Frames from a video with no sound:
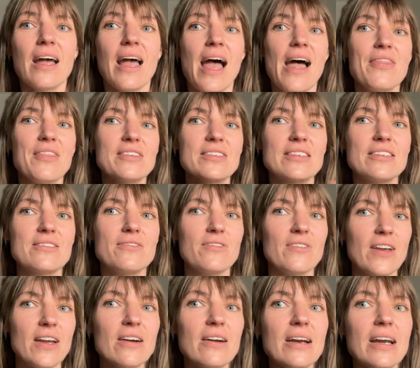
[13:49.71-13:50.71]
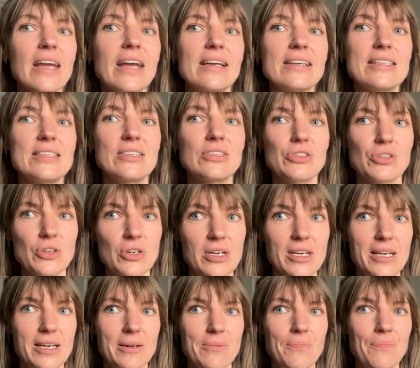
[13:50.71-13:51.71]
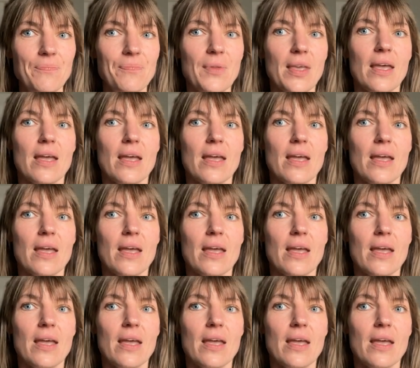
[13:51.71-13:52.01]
And this is very extreme